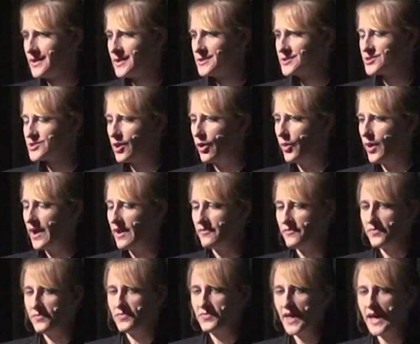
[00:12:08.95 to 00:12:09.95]
So
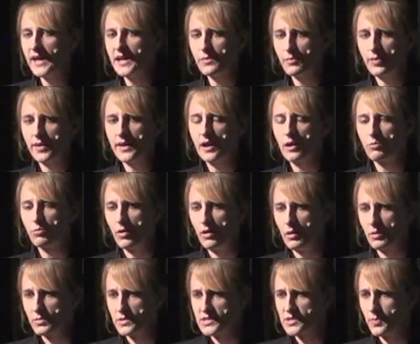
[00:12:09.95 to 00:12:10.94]
if they can play a role
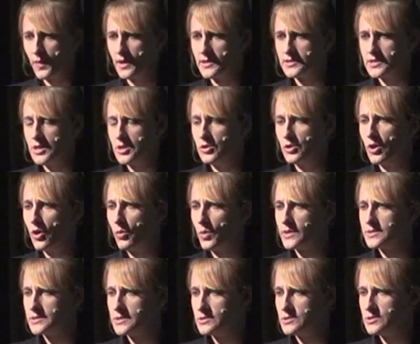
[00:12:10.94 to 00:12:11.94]
in response and know
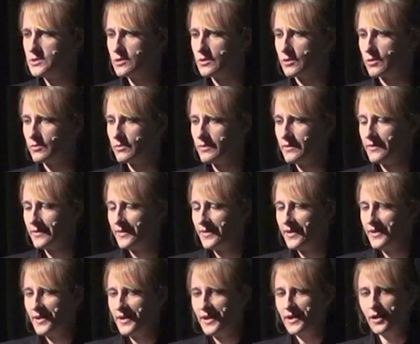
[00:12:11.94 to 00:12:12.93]
what to do,
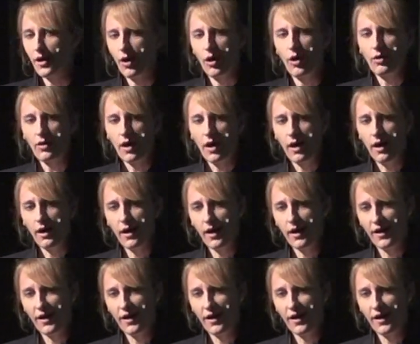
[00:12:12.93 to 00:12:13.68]
it all